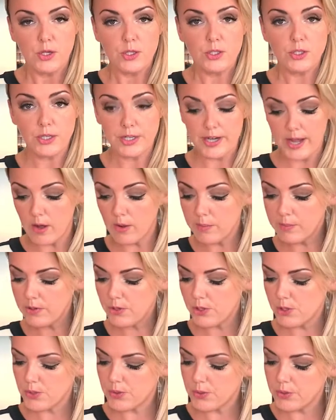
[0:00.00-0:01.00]
So now I'm going
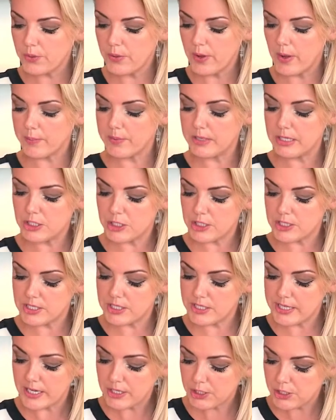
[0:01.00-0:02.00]
to show you how I'm going to
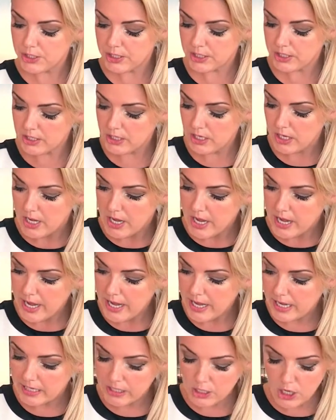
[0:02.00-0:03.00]
just section
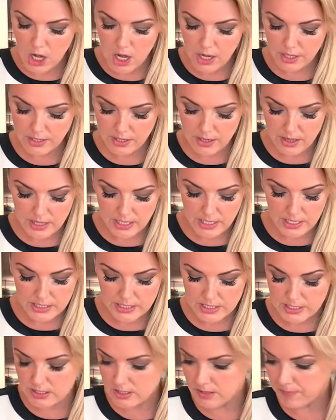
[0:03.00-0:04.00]
and cut
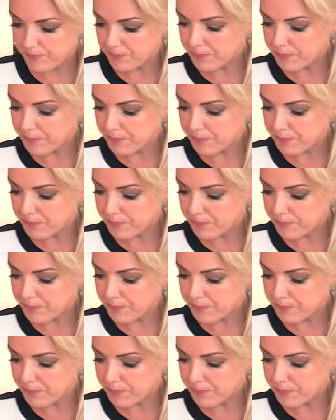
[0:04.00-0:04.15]
this